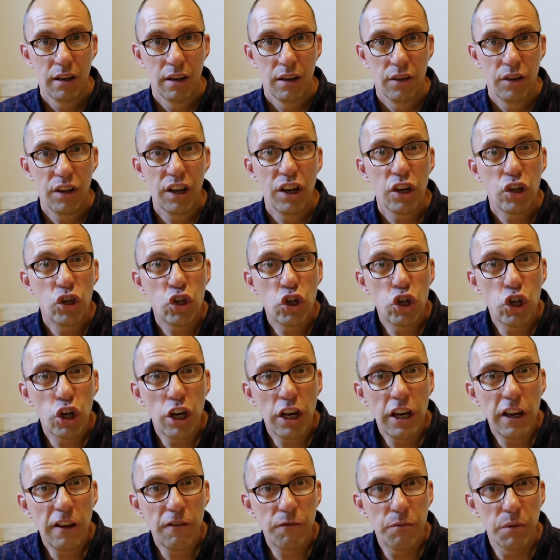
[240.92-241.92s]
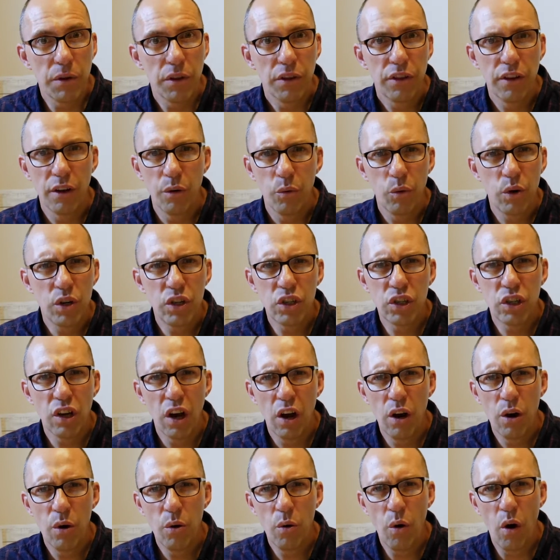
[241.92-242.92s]
the achievement that we
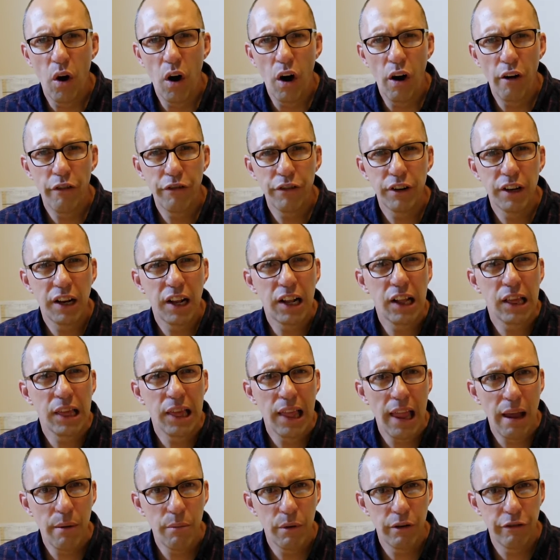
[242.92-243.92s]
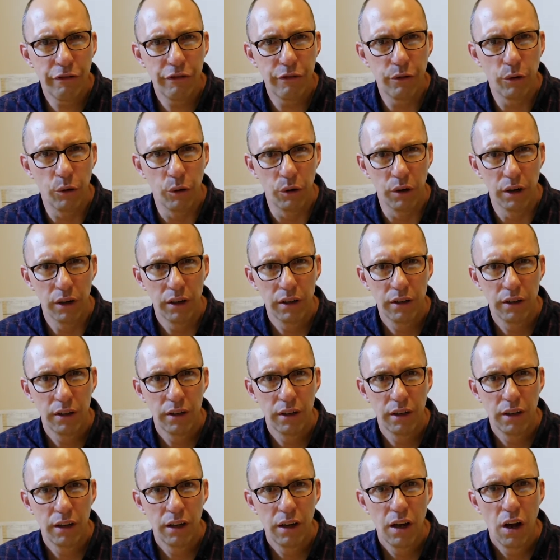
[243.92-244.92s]
so often clamour for,
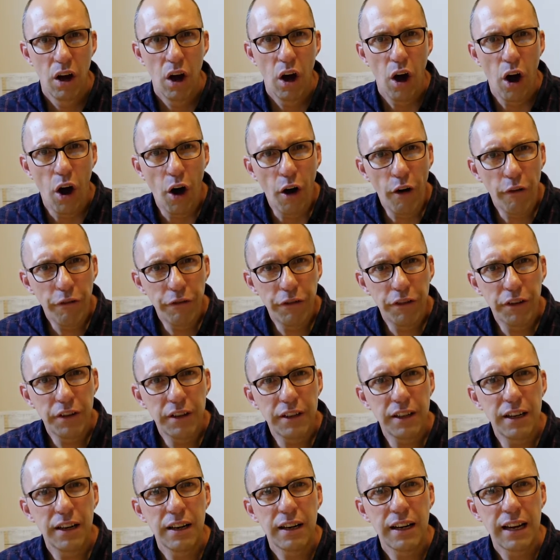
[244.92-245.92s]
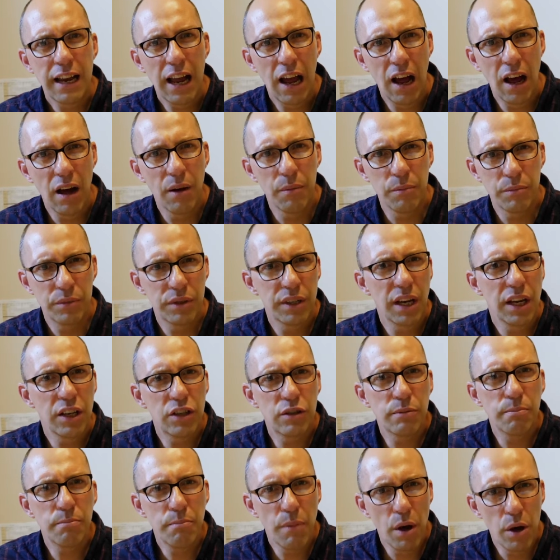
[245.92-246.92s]
often comes,
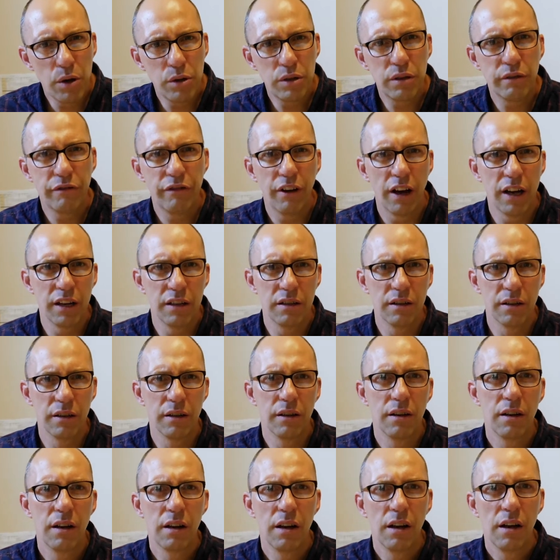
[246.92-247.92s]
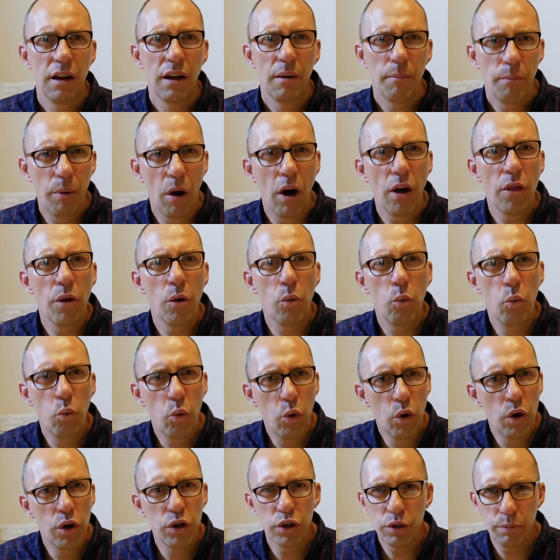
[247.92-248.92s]
it's motivated by the
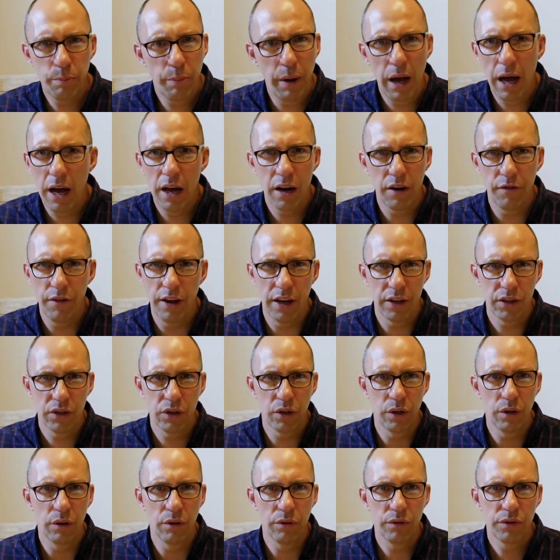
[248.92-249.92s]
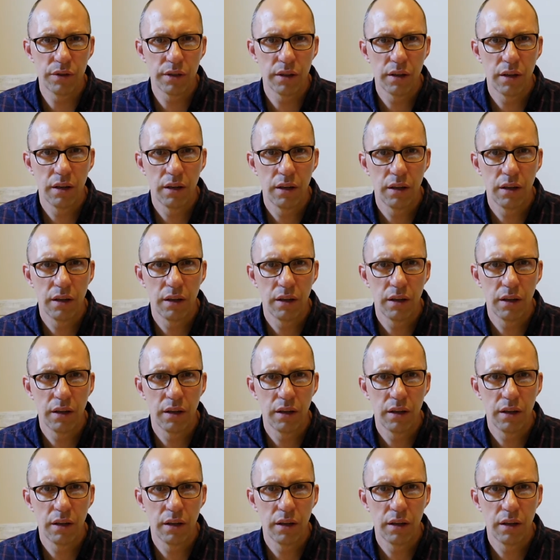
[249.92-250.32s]
worst part of ourselves.